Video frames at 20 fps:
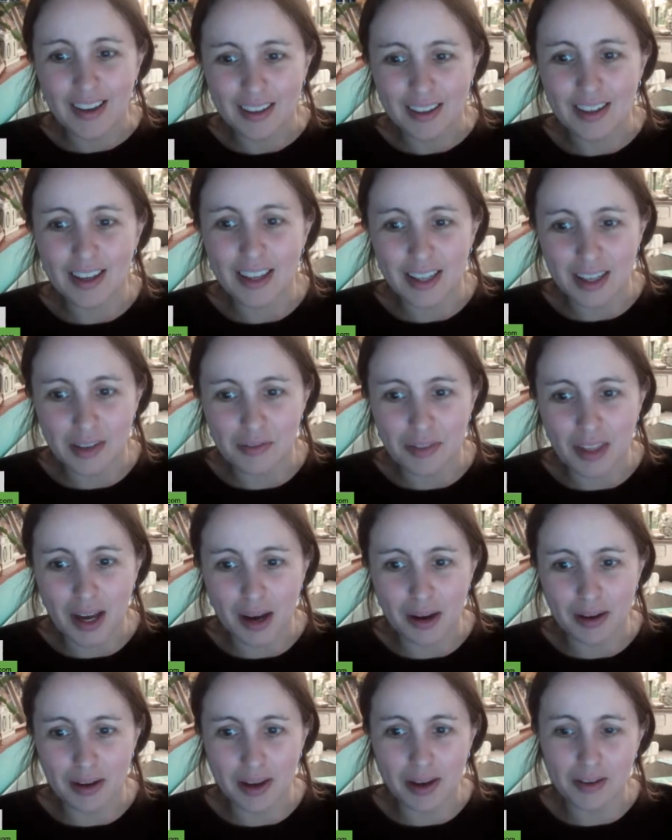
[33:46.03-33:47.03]
go give
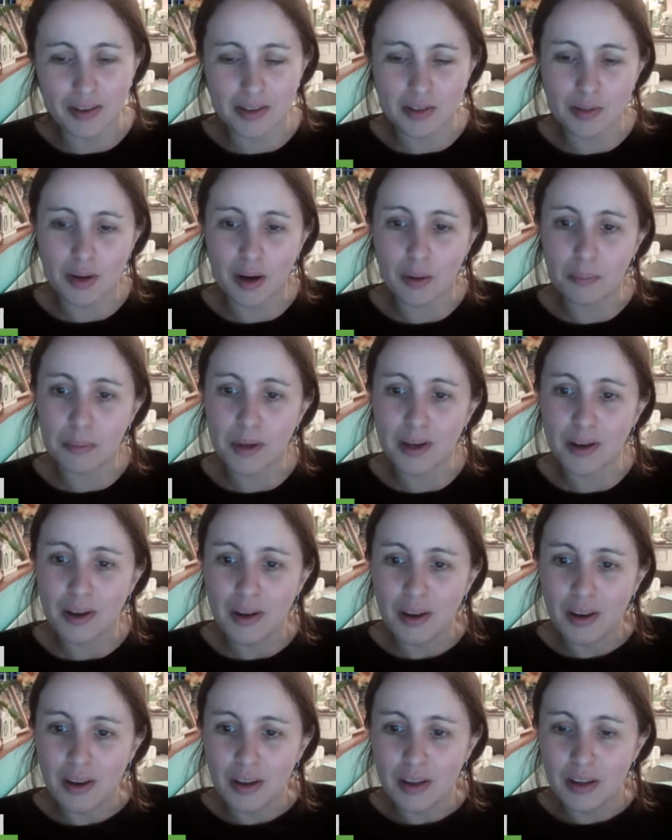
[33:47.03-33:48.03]
that a go as well. But
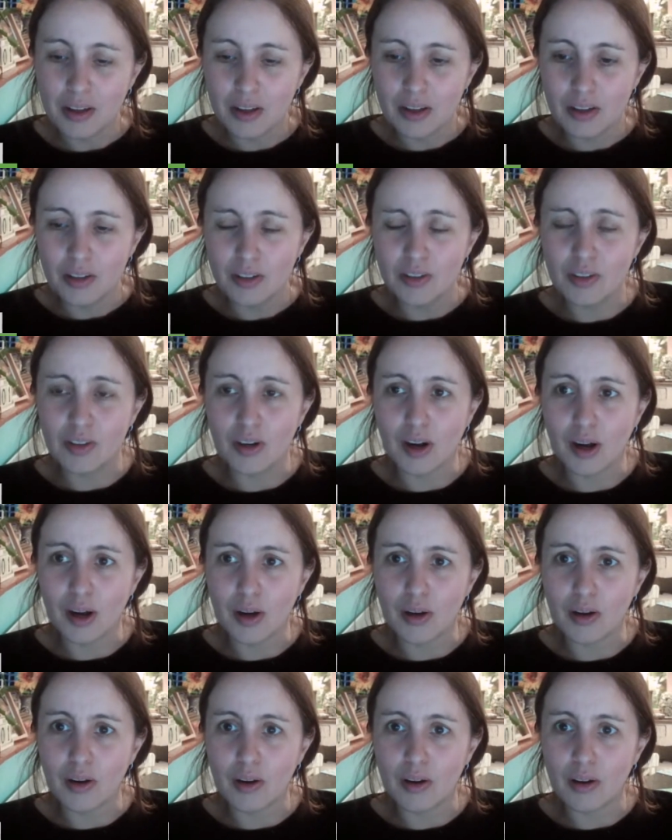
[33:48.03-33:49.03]

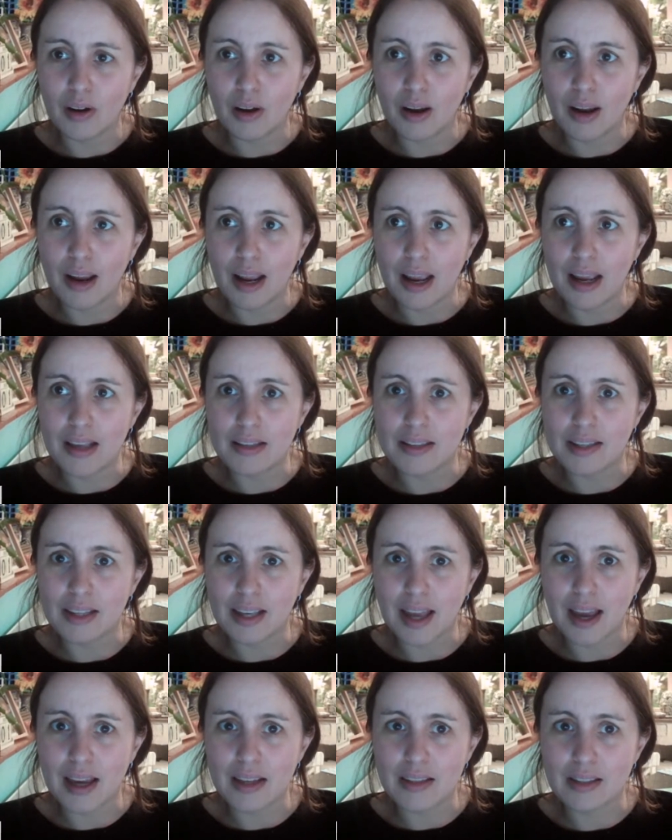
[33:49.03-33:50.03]
it's a
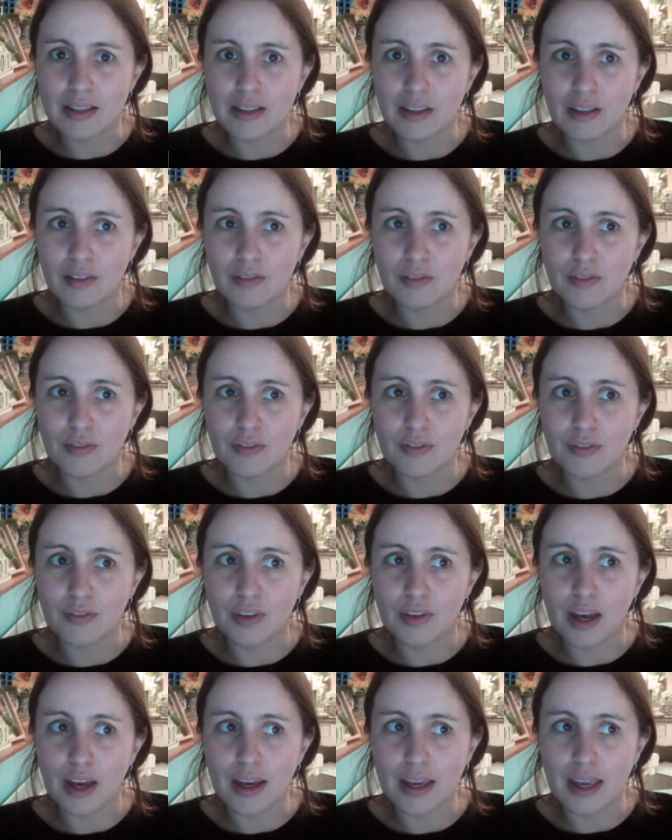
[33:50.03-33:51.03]
case of,
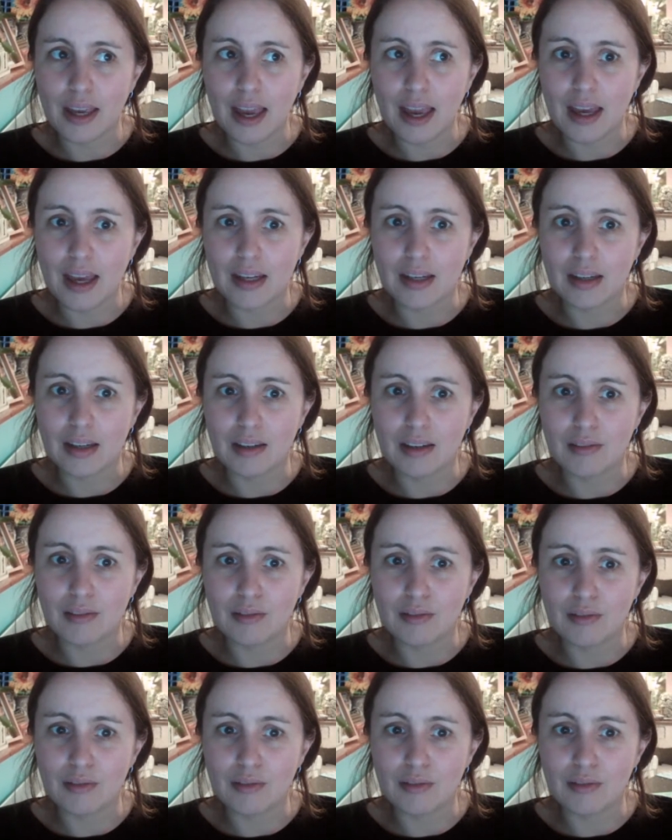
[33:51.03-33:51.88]
again,